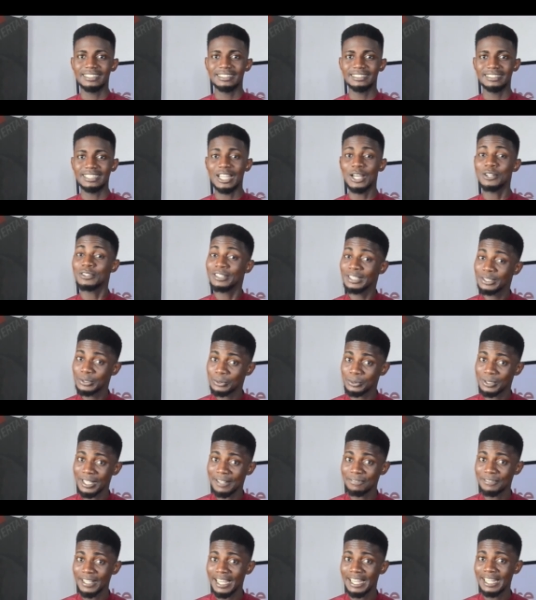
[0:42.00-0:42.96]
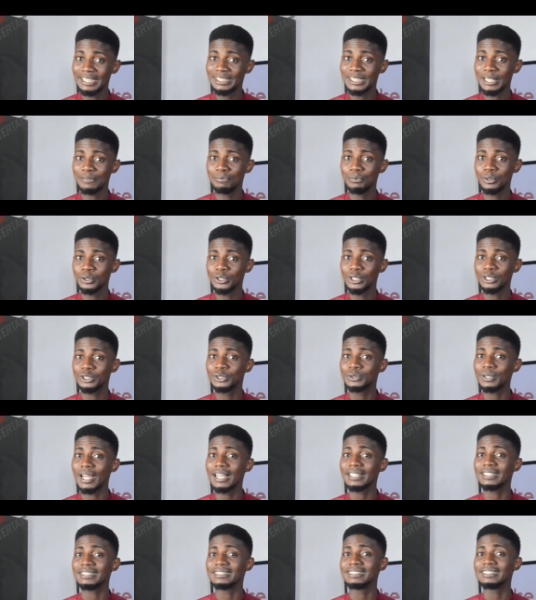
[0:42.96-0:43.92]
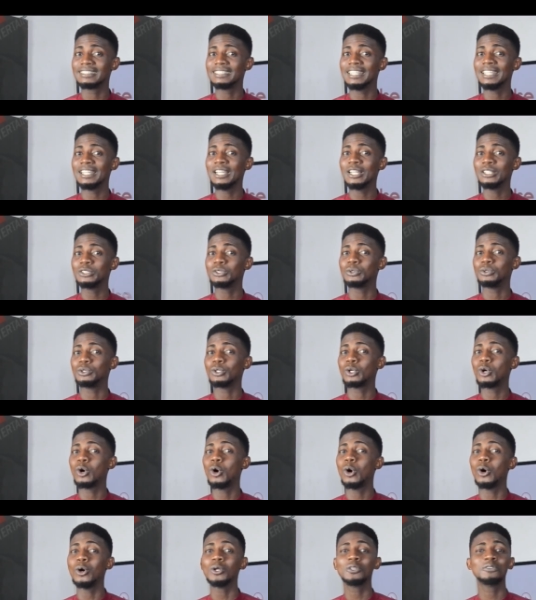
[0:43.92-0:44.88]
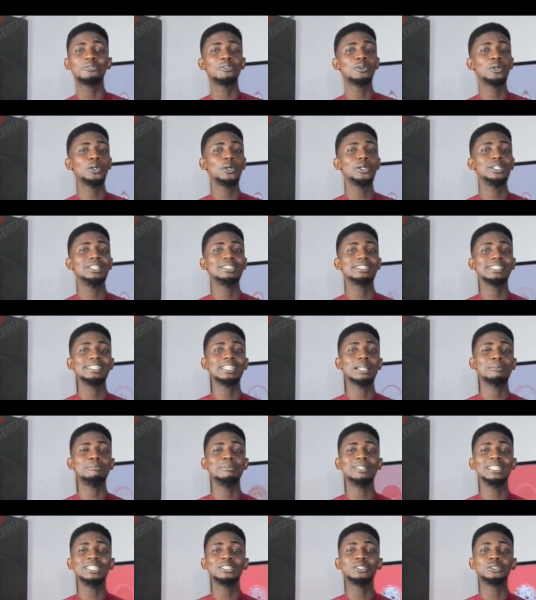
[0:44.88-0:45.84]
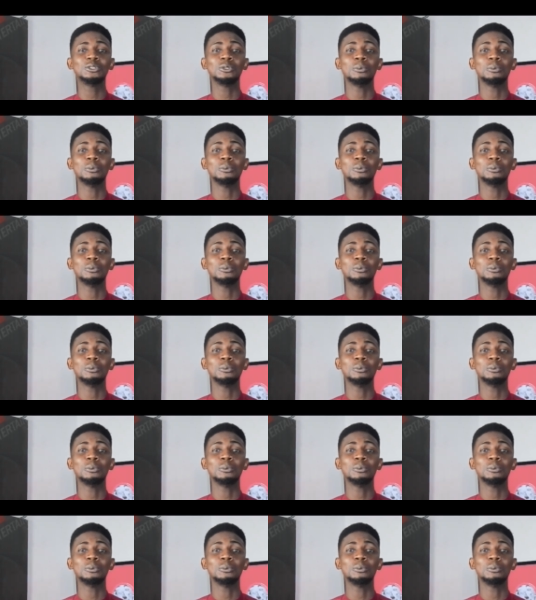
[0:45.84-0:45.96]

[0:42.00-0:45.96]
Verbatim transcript: Now, this was after HF Music dragged the singer to the court following his inability